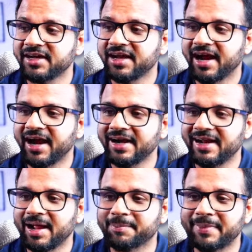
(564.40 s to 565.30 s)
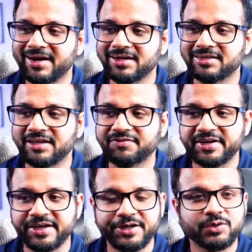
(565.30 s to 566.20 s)
and embed the
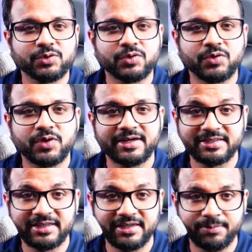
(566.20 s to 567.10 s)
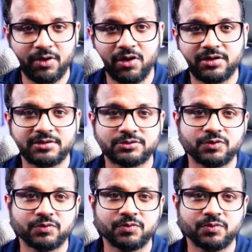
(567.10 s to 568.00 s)
video in the blog.
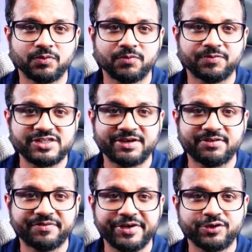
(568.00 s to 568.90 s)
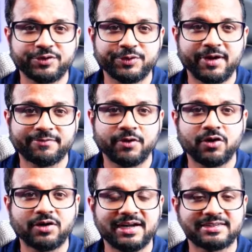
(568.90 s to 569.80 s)
So whichever video you have
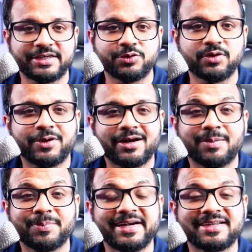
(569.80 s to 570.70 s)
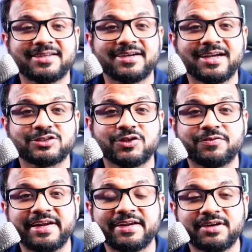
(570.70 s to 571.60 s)
followed, let's say you are completing the task of
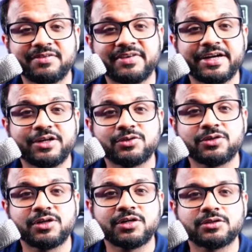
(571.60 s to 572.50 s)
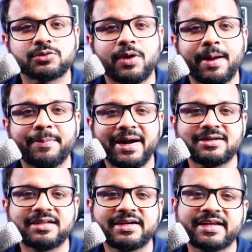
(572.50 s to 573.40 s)
day one video, so embed
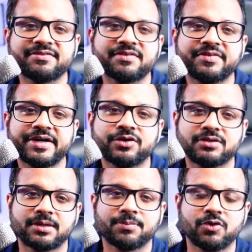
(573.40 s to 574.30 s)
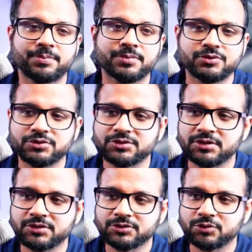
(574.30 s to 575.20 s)
the day one video in the blog post
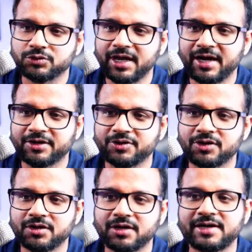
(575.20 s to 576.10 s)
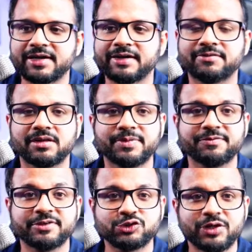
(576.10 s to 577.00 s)
so that your content will be
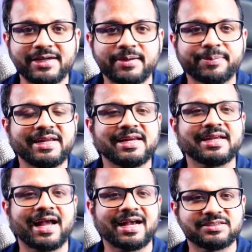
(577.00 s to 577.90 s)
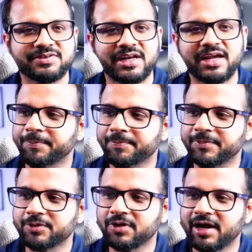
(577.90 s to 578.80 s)
visually appealing, as well as,
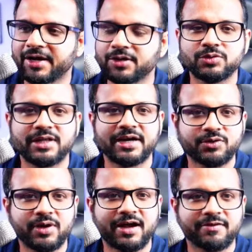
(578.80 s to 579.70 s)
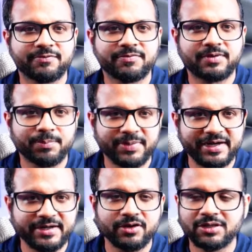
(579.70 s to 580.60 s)
I know that you have
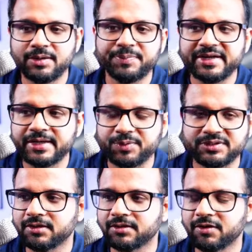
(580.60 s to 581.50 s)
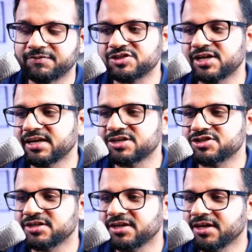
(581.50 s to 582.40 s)
completed all the prerequisites of the challenge.
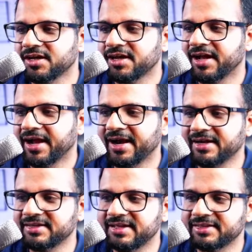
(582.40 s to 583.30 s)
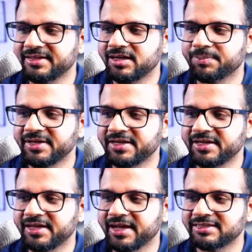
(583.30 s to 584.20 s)
And then there'll
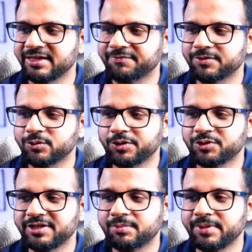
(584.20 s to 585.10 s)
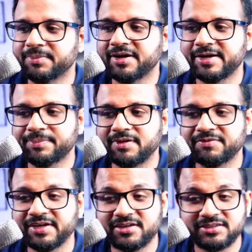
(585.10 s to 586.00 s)
be, as I've told you, there'll be multiple
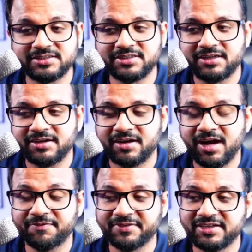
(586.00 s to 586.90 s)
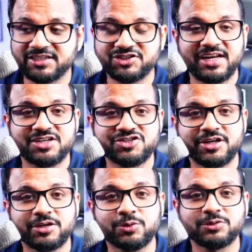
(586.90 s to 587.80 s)
winners. After the challenge
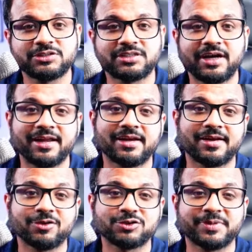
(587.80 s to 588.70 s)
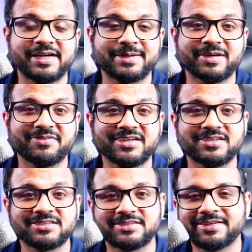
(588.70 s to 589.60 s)
concludes, I'll announce multiple
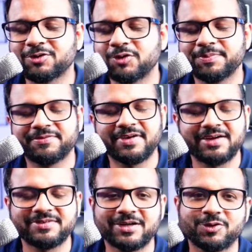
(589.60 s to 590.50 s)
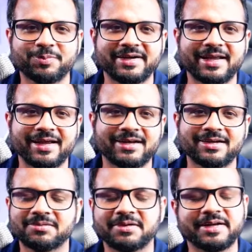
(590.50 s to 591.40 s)
winners. There could be 5, there could be 10,
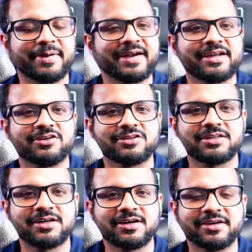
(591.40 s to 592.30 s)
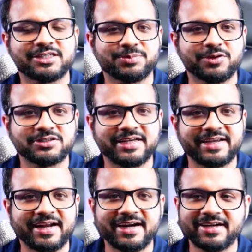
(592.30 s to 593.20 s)
depending on the response I get.